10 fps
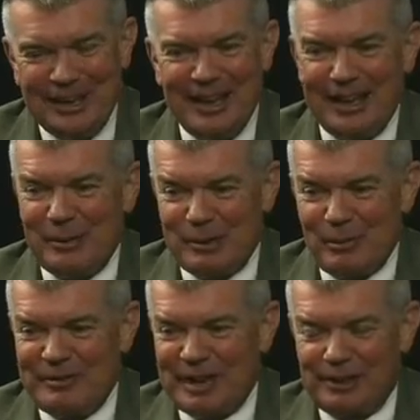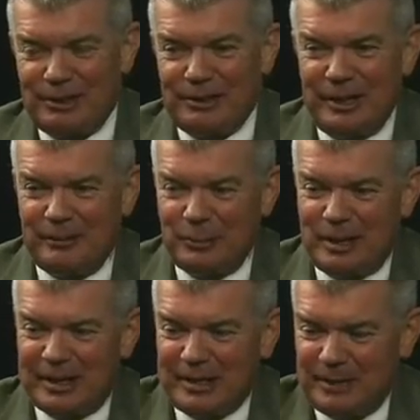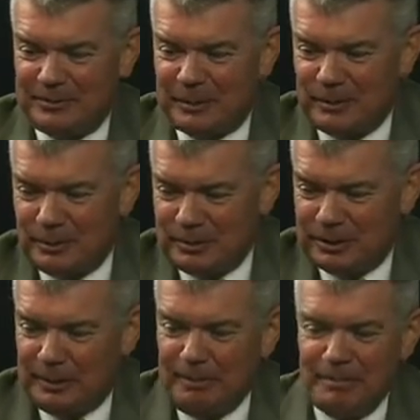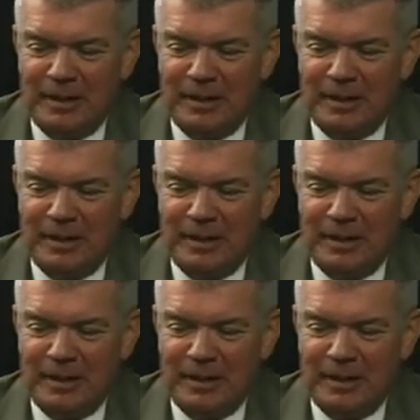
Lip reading: Anyway, we've got a little gift we want to give to you, Jim.